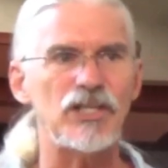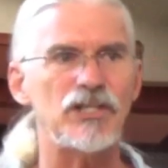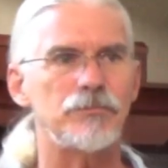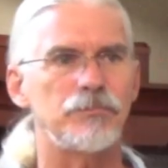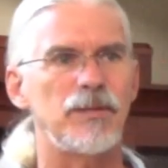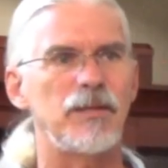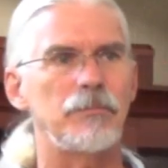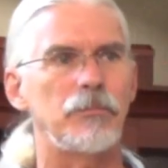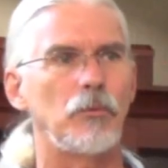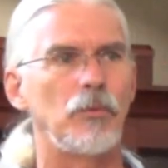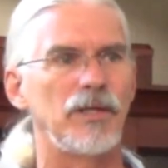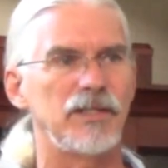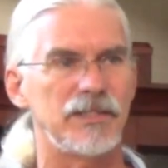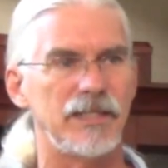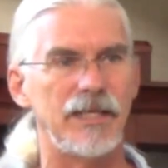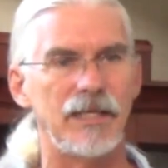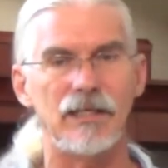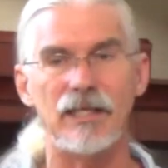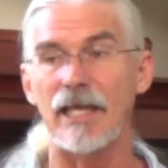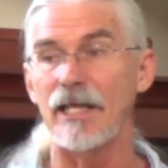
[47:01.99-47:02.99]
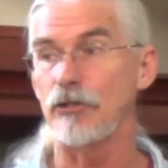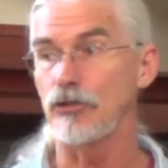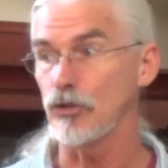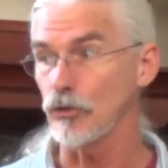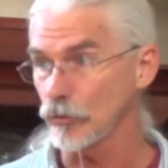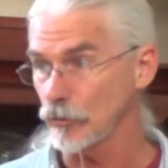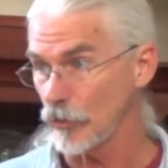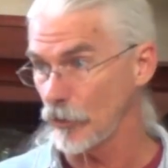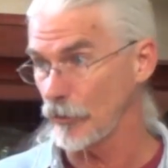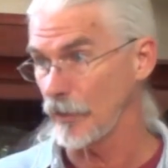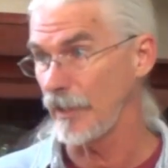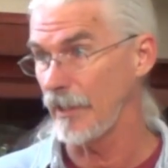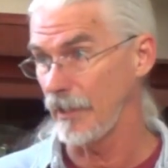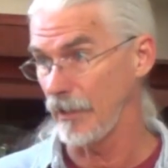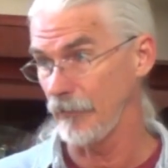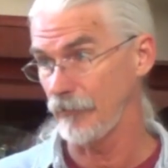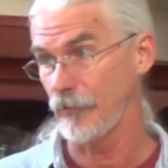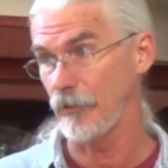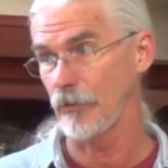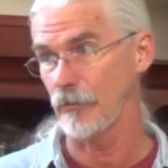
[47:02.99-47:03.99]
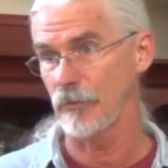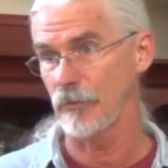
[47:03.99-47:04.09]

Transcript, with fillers: these people went to hell and you'll go to hell if you